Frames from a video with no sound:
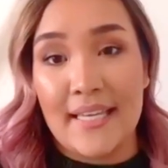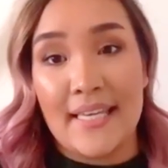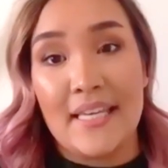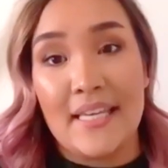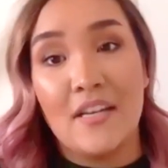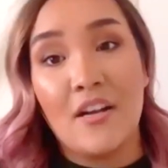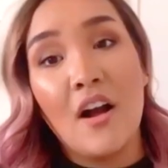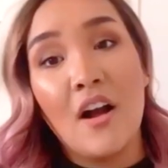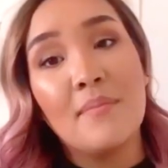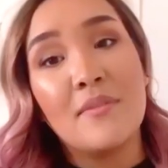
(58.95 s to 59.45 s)

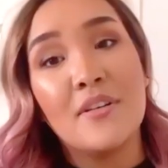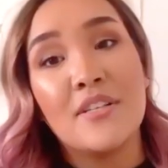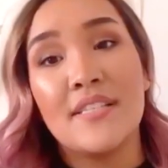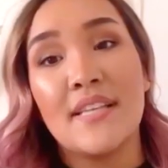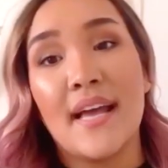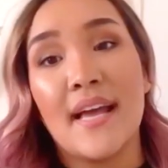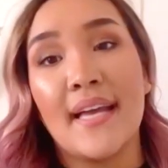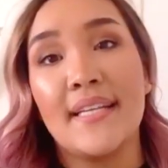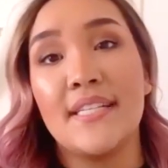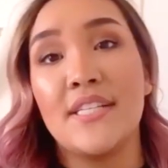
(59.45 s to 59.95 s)
e-commerce
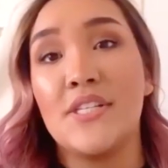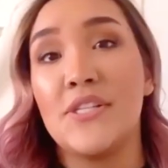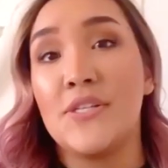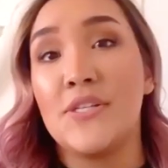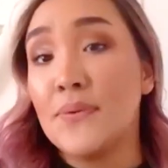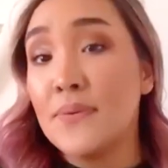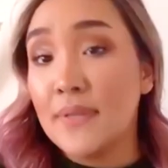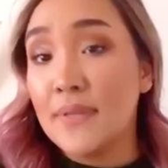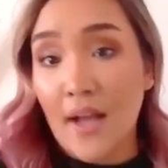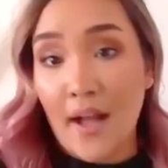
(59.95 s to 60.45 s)
site
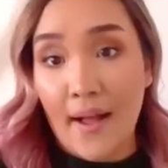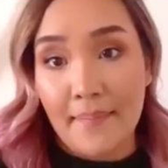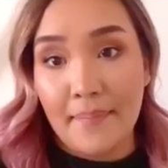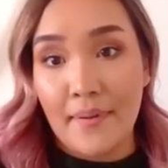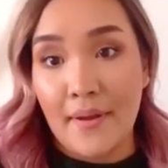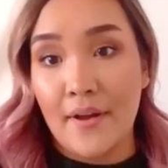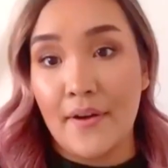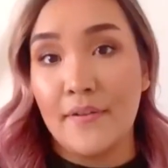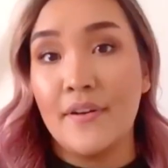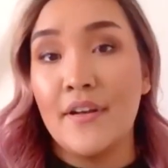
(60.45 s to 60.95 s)
to
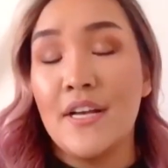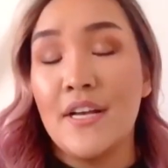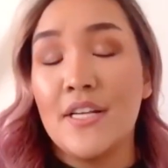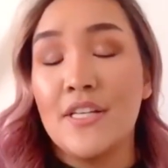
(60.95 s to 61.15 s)
Yotpo